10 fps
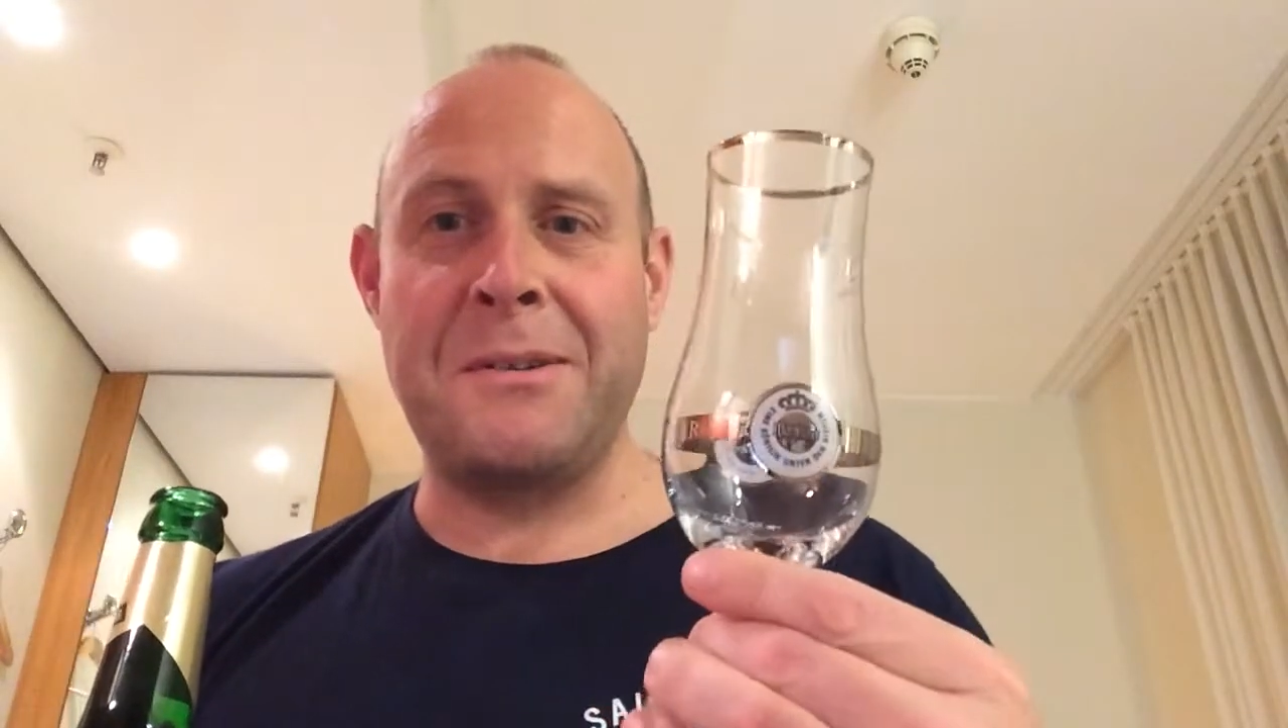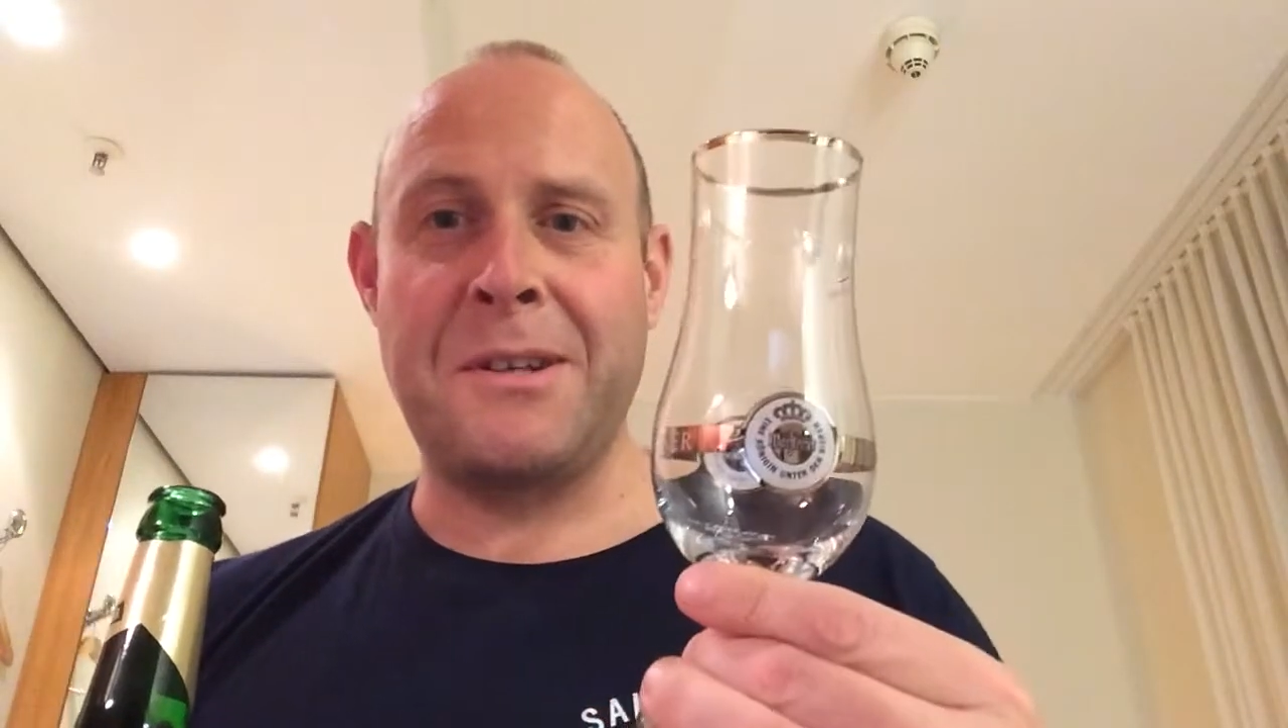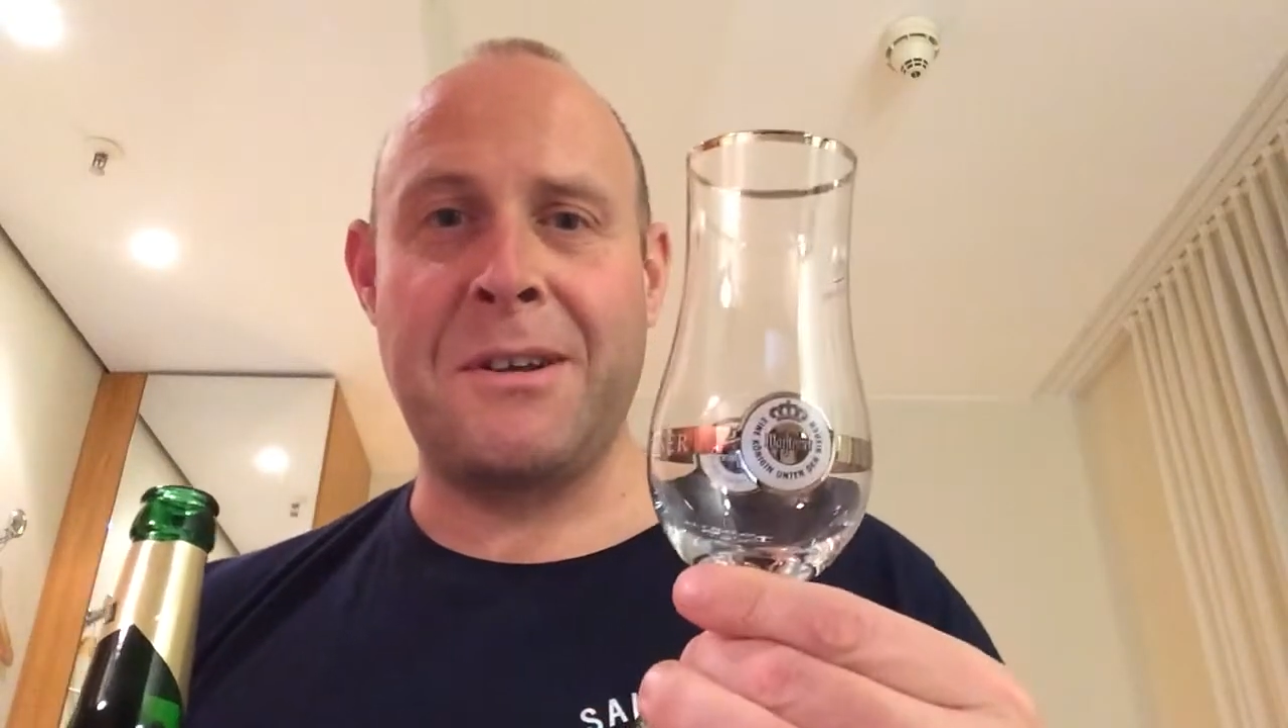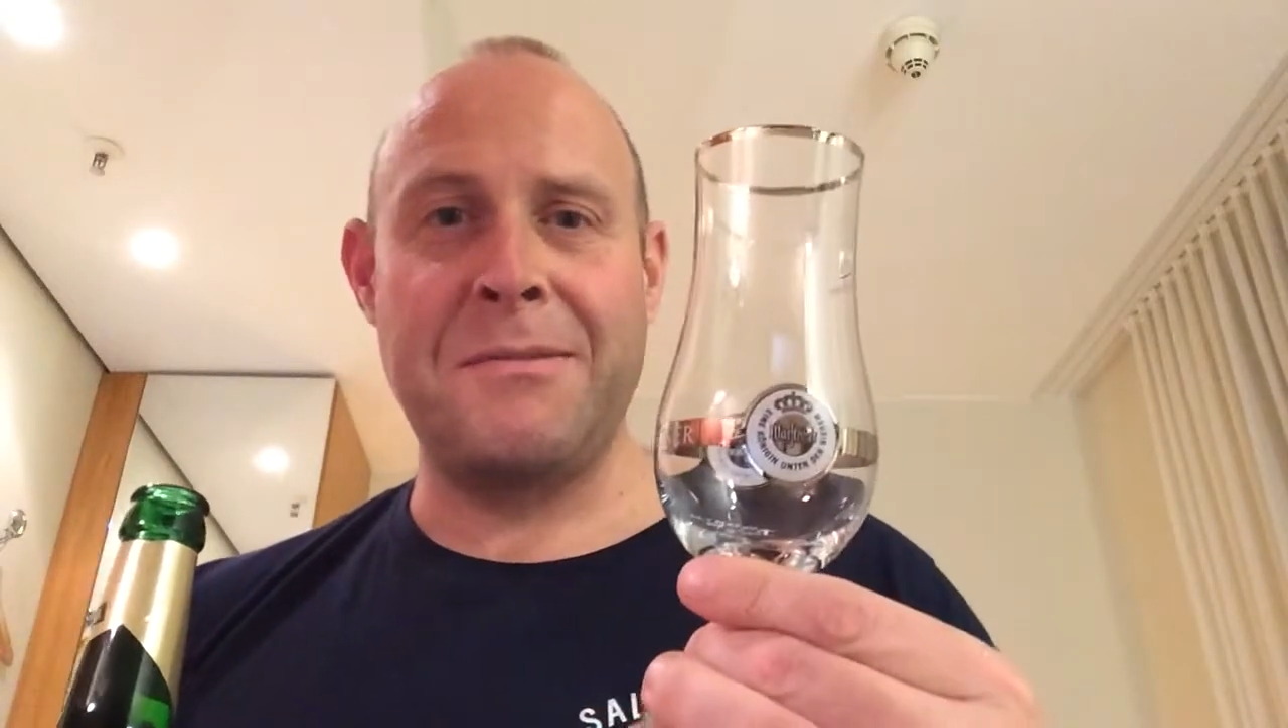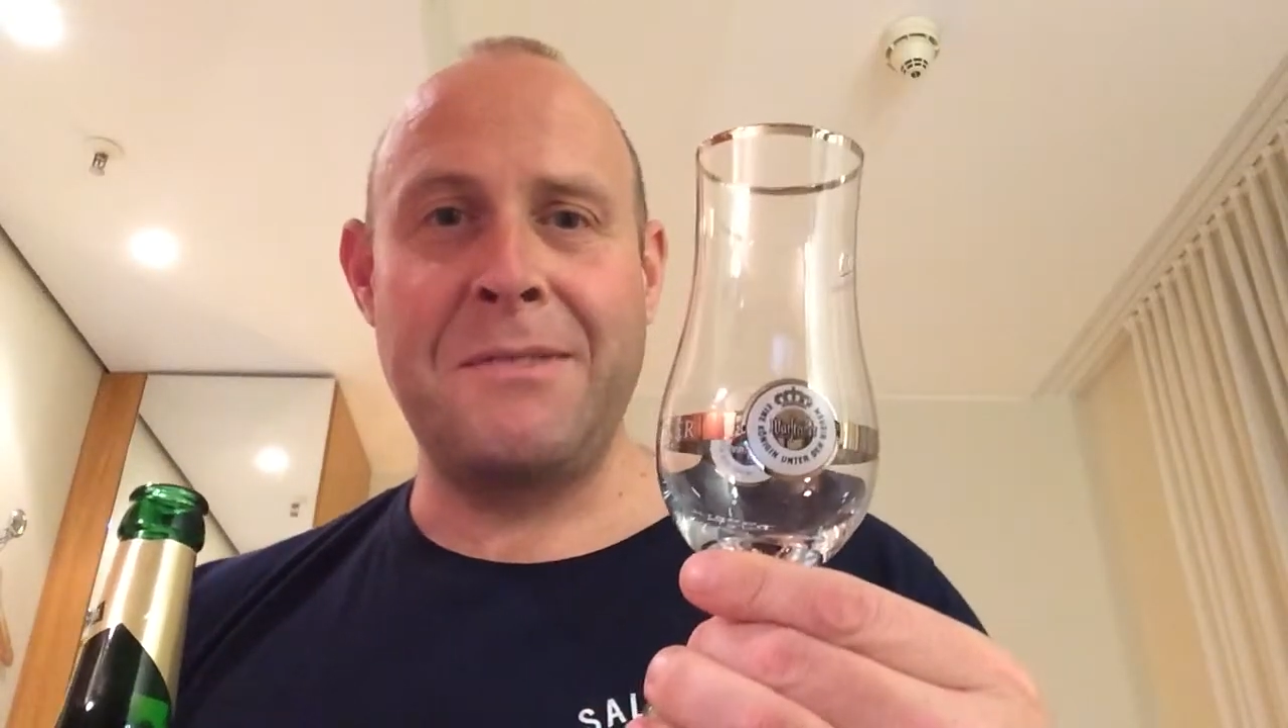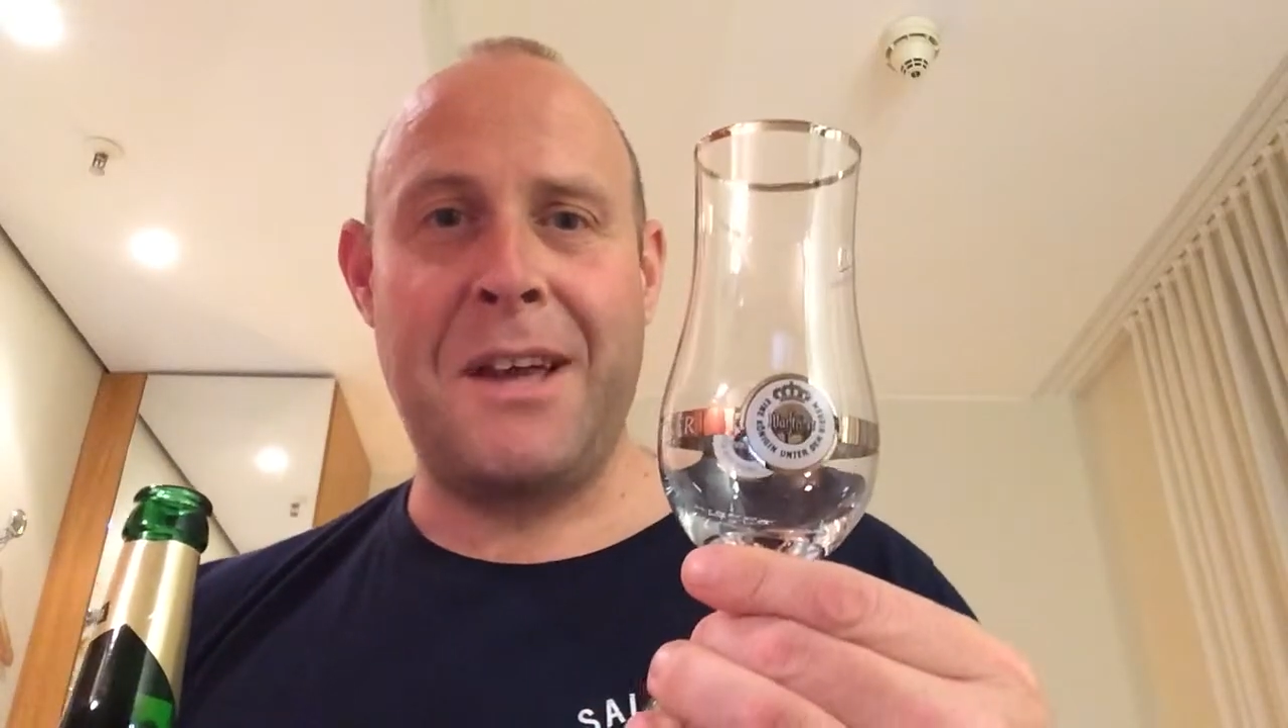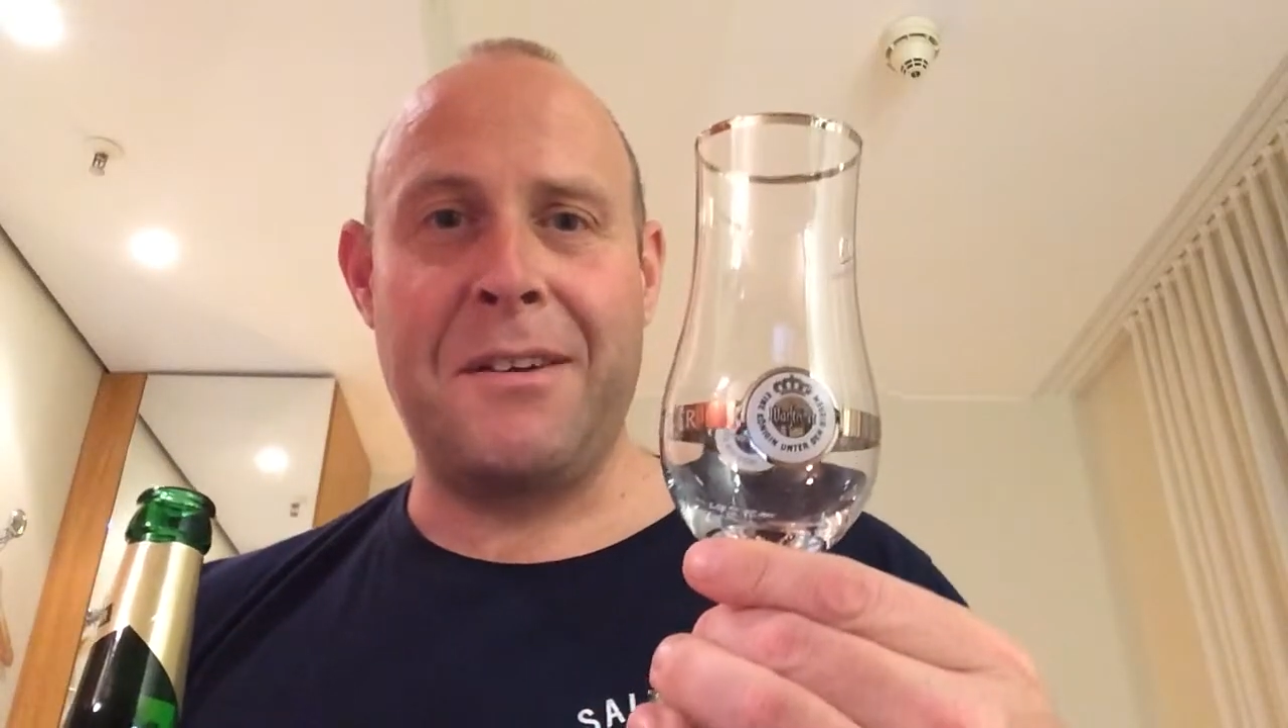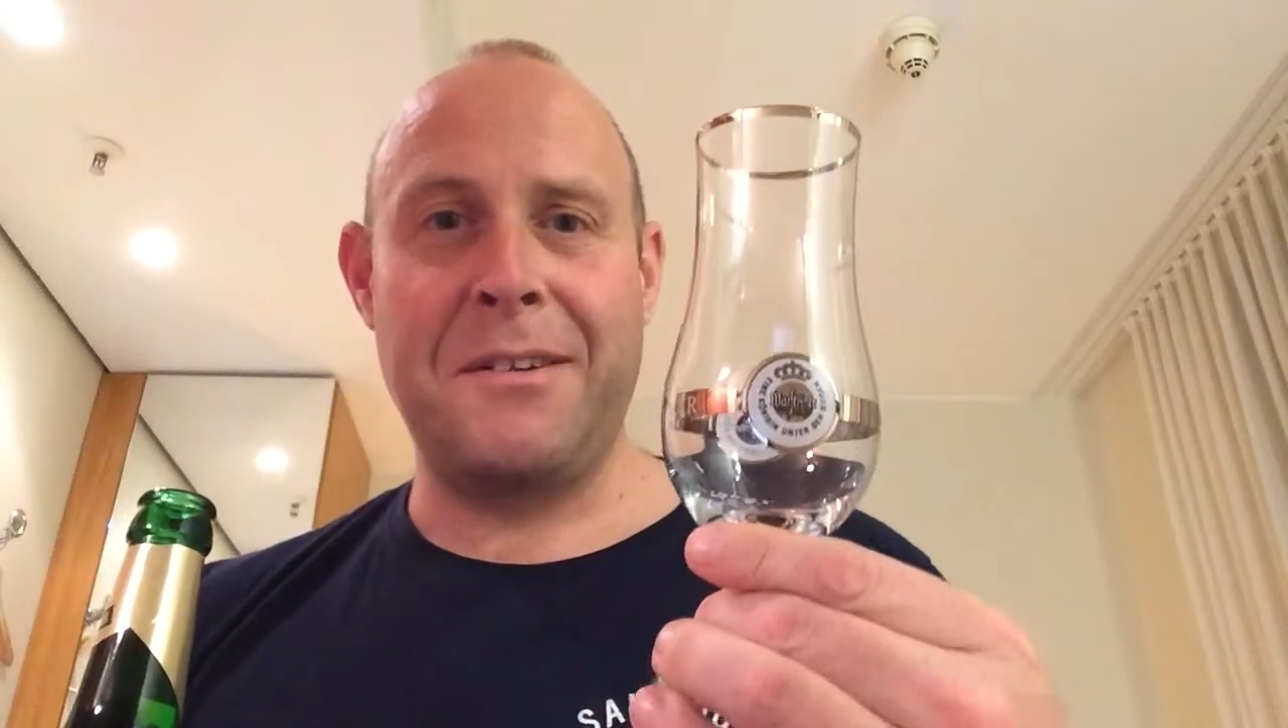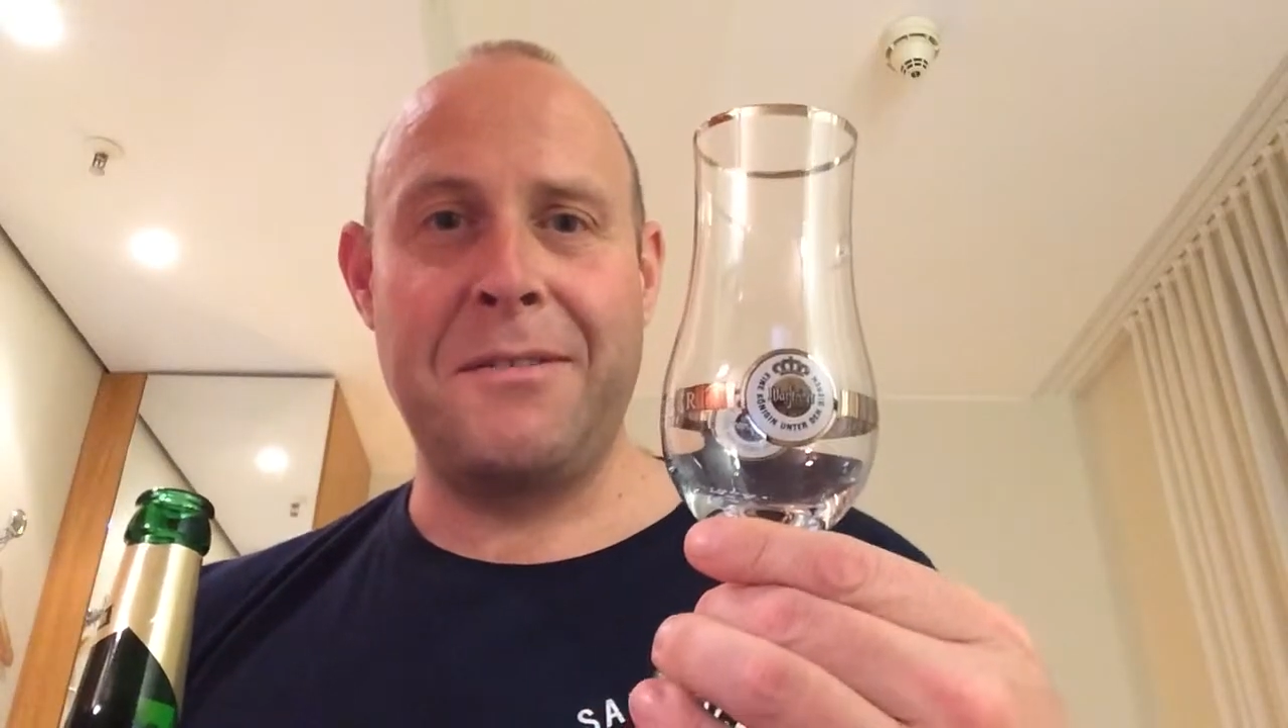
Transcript: So, yeah,